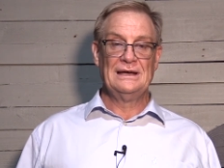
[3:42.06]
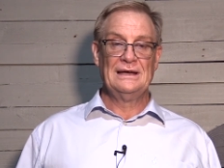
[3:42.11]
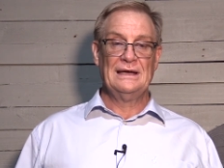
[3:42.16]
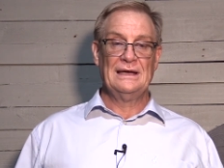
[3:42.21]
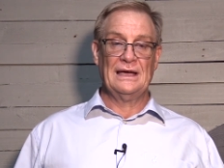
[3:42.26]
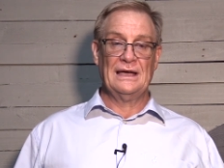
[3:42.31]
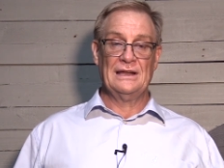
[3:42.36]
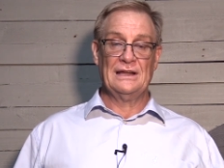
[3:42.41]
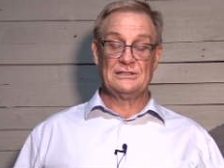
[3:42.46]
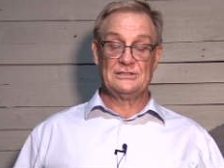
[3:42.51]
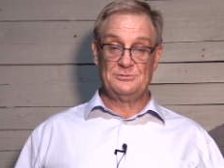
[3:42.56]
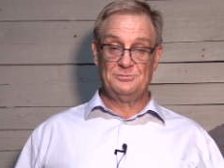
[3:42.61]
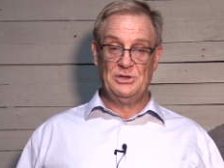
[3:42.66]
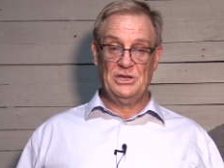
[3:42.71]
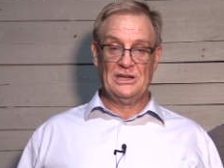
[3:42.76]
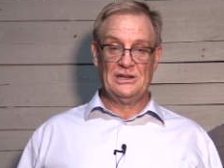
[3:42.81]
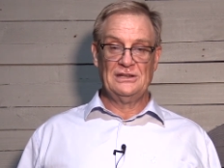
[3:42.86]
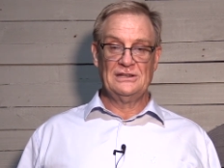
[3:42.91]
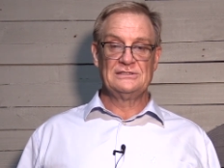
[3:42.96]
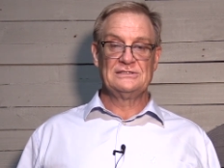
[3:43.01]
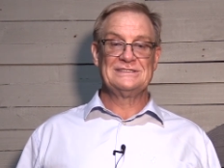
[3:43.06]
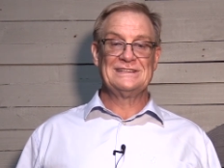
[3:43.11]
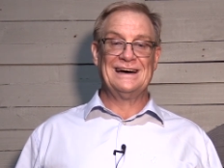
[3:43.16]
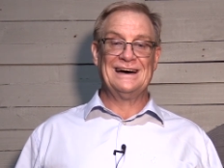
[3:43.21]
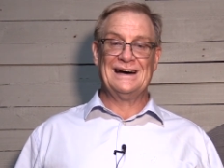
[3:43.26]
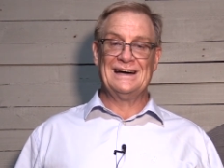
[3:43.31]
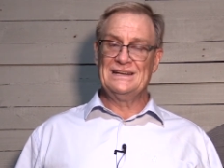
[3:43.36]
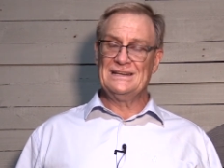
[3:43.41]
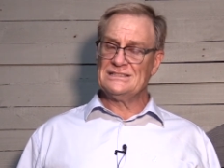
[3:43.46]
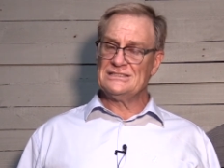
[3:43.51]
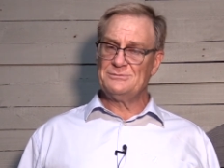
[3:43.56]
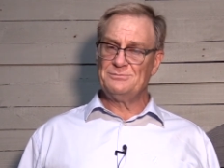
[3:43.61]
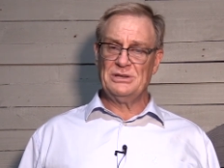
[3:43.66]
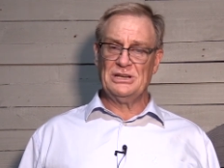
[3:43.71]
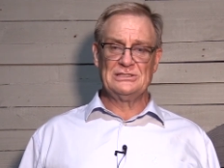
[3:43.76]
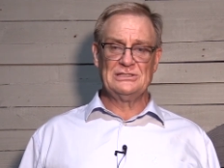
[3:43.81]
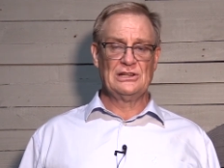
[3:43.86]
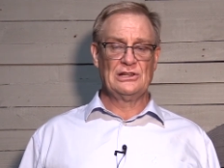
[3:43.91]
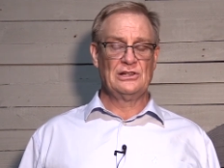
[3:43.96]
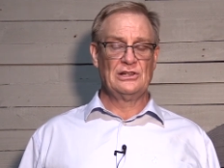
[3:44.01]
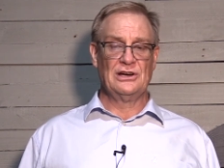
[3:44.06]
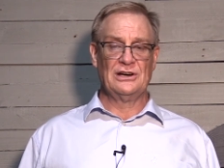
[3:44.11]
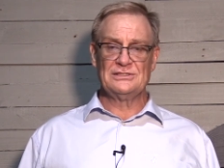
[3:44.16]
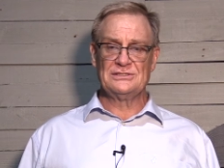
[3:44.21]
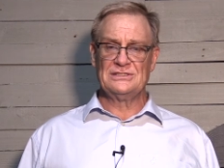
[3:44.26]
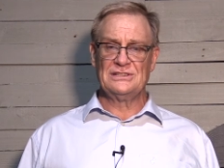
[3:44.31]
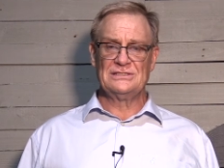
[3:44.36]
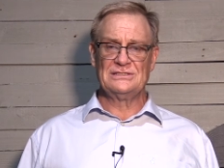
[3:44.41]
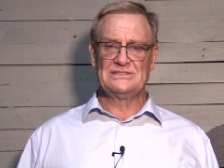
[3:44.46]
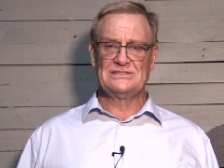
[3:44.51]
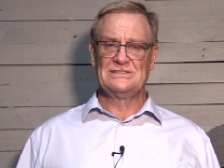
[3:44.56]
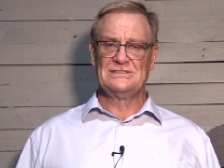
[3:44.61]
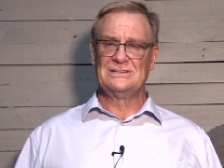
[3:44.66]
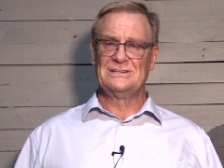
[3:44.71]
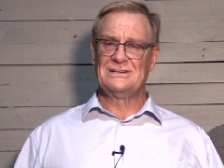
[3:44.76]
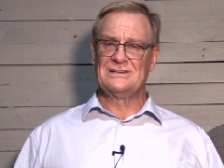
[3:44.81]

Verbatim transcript: and experienced unexpected losses,